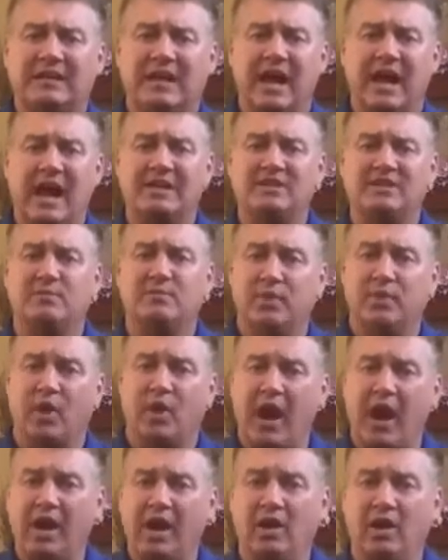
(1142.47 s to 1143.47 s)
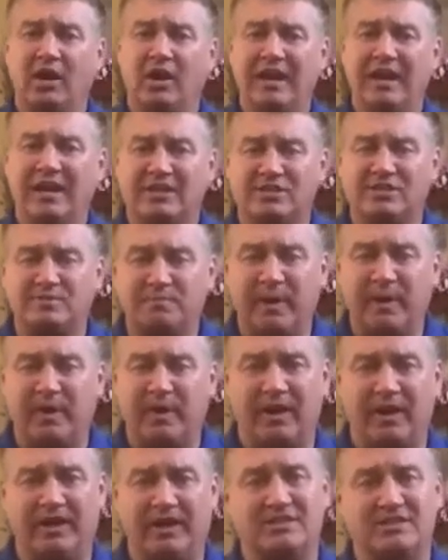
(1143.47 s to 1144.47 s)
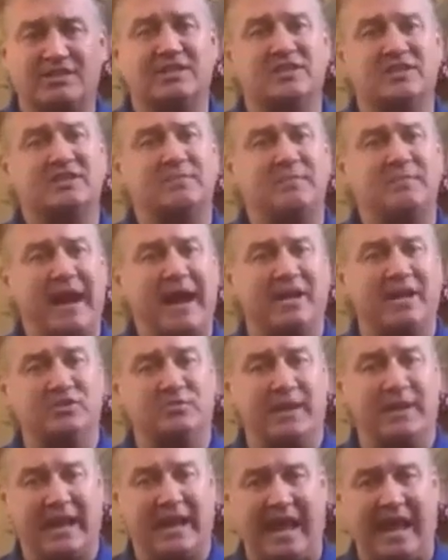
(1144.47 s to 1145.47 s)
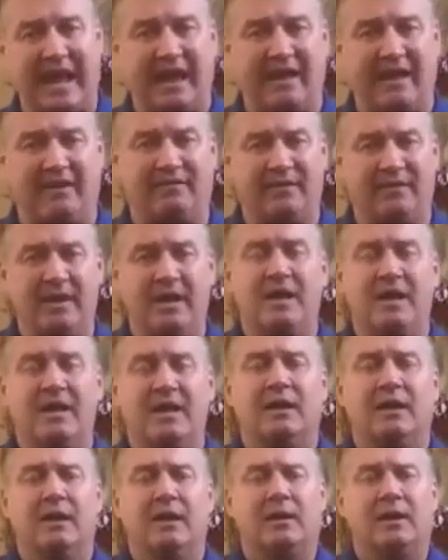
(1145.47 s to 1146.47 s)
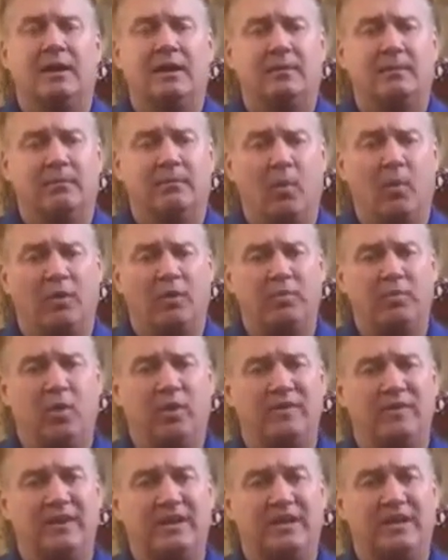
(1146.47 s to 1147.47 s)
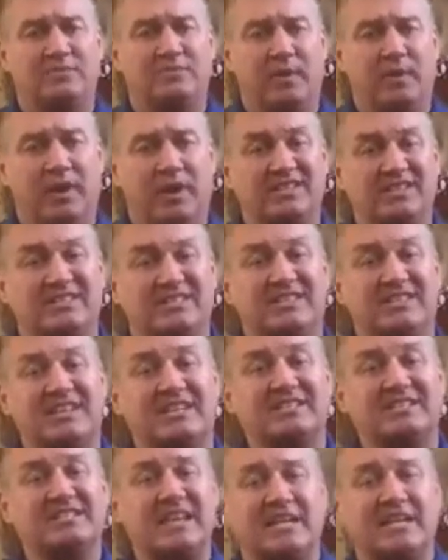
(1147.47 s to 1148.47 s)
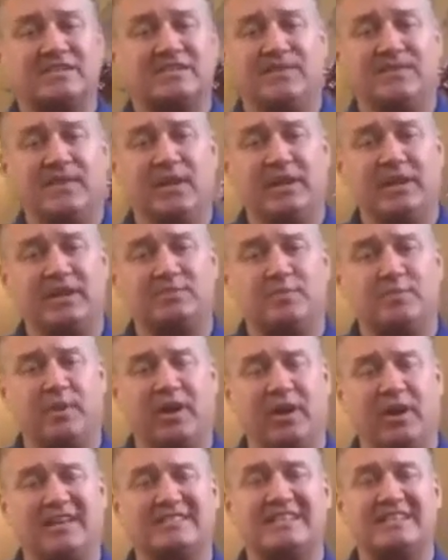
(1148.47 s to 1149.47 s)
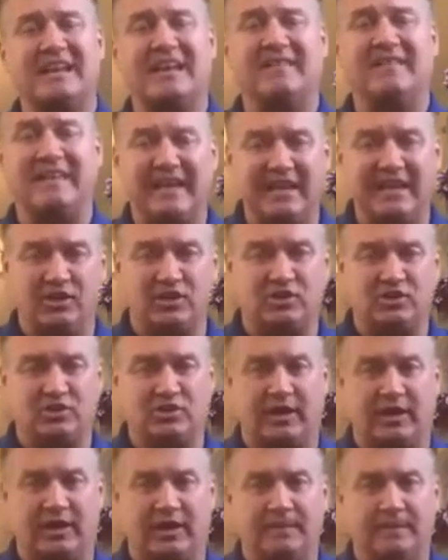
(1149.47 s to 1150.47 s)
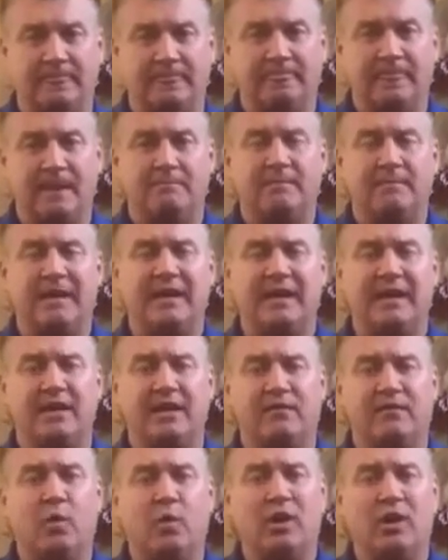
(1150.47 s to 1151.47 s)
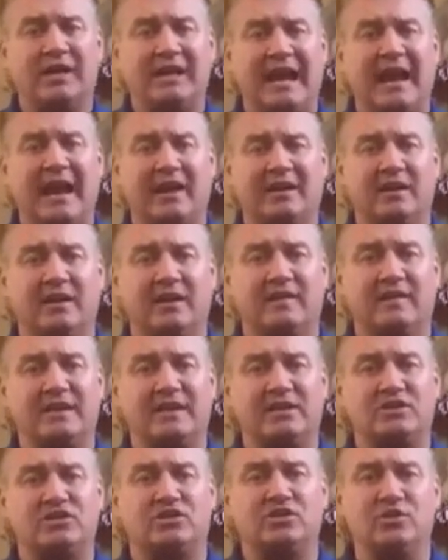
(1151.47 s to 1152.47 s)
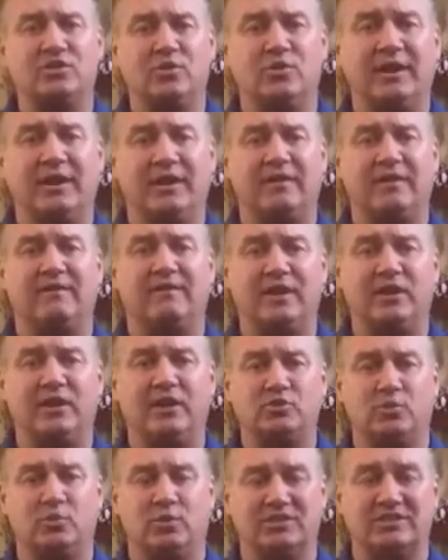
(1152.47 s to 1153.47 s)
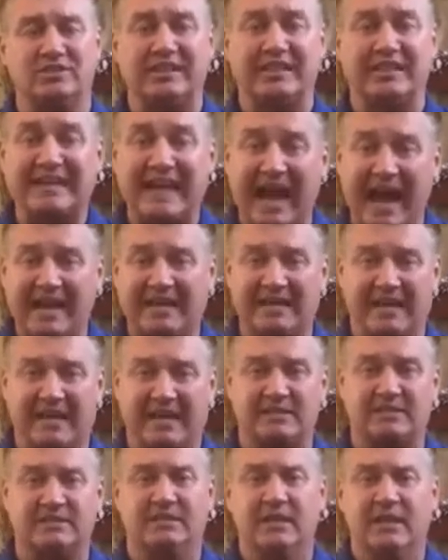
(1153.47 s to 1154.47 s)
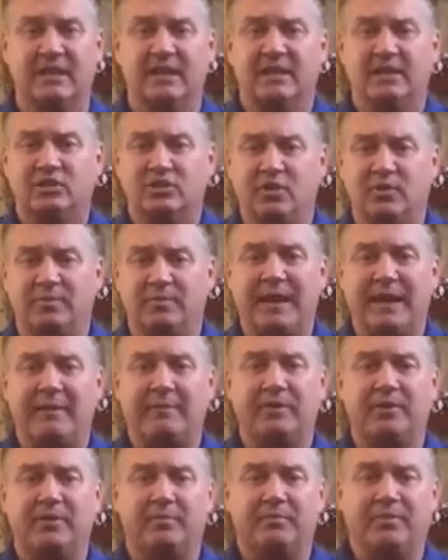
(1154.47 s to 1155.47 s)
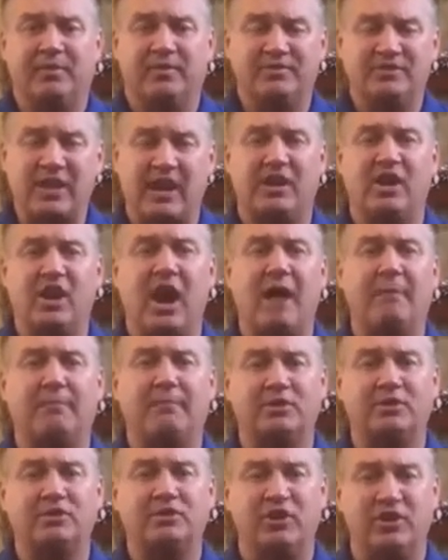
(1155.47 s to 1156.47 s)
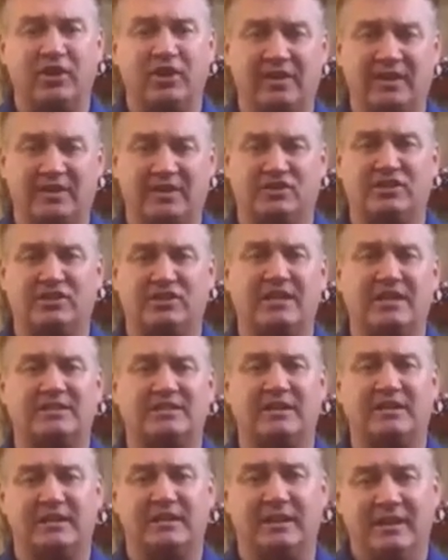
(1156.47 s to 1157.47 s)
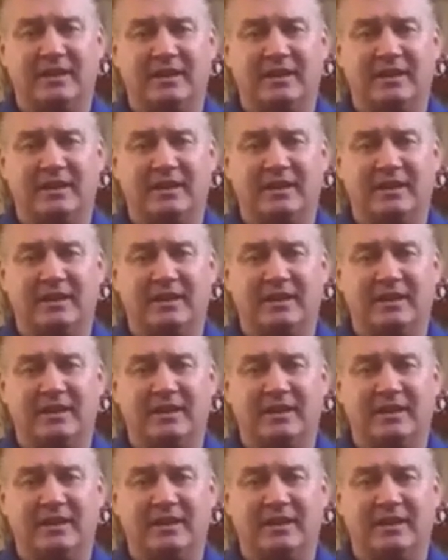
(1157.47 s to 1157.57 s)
kind of prior experience does the management have? More important than experience, successful experience in the industry. Meaning if we're counting on these 2 individuals to guide us, to be able to present an opportunity that doesn't